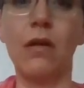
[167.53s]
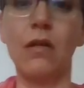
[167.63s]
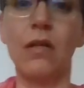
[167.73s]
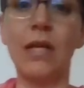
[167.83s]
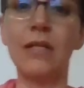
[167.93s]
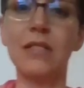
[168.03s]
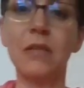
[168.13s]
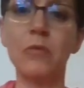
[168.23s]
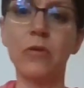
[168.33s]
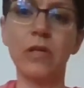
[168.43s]
Next,
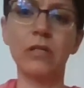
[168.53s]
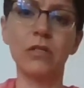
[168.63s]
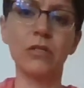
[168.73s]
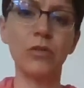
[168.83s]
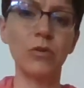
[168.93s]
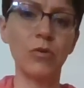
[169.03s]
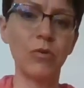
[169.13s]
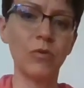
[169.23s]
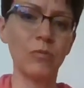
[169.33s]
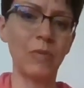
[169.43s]
I'm going to
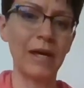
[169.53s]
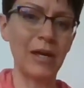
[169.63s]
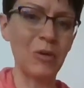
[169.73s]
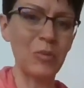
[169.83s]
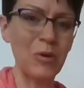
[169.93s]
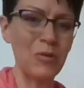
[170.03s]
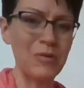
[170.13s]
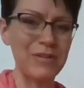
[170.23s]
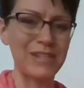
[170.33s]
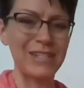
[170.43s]
do my elbow
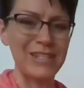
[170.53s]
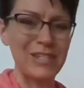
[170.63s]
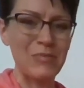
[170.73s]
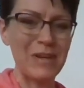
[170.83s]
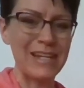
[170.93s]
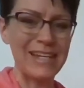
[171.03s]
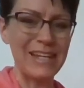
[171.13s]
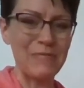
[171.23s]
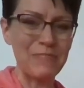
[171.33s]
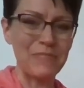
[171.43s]
to my
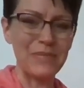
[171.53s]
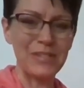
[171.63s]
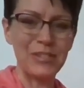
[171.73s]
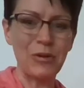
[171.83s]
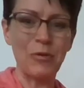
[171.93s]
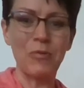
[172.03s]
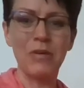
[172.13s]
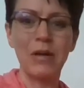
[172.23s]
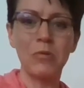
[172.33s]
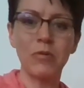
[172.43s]
knee. So
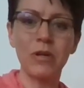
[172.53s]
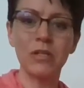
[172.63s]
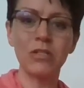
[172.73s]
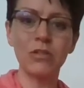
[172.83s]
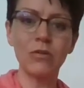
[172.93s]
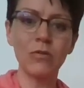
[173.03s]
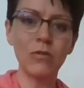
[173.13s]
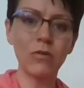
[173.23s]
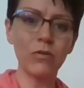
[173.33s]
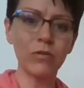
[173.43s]
I'm going to
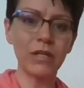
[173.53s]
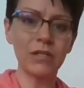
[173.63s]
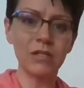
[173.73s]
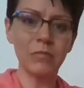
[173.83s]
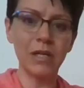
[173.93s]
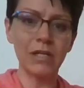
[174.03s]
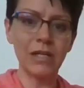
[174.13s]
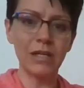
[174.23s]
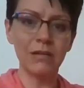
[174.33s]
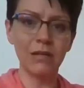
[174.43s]
hold on to my
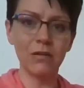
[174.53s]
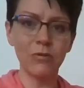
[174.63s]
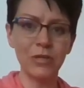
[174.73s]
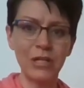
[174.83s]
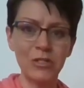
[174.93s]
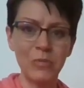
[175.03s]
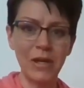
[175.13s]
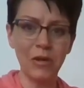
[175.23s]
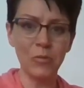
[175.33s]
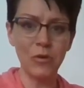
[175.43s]
knee and hold on to my
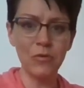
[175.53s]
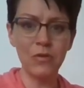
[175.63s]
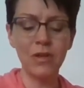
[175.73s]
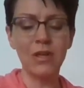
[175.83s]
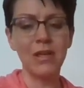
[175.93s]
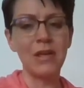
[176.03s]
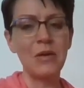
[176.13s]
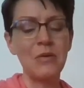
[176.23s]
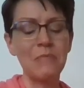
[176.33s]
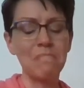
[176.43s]
elbow.
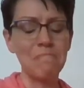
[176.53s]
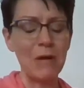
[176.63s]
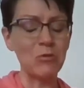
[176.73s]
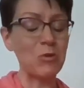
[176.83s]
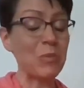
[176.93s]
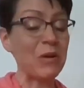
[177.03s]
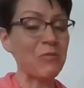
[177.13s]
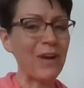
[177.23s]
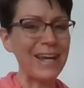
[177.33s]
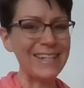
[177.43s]
I'm doing my
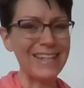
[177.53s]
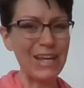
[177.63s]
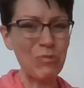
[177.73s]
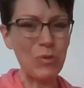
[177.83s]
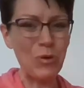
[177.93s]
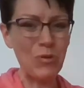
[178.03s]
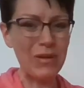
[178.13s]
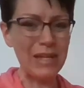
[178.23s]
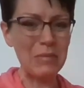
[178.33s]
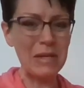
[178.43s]
right elbow
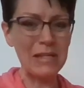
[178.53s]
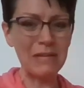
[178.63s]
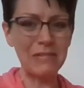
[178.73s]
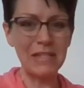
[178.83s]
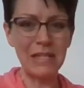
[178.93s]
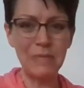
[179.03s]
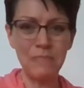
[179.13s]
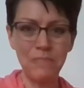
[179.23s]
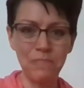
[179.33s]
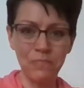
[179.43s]
and my left knee,
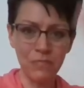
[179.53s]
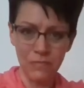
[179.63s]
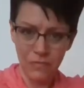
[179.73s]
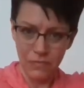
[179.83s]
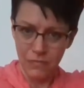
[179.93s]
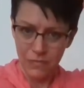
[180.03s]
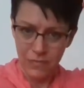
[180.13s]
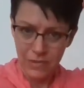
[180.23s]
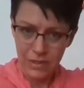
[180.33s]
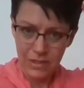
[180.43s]

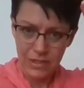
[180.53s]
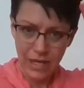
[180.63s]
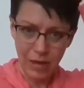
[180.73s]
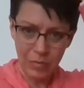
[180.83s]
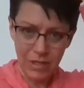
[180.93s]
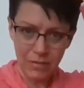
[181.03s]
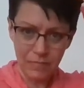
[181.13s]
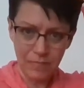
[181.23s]
tapping,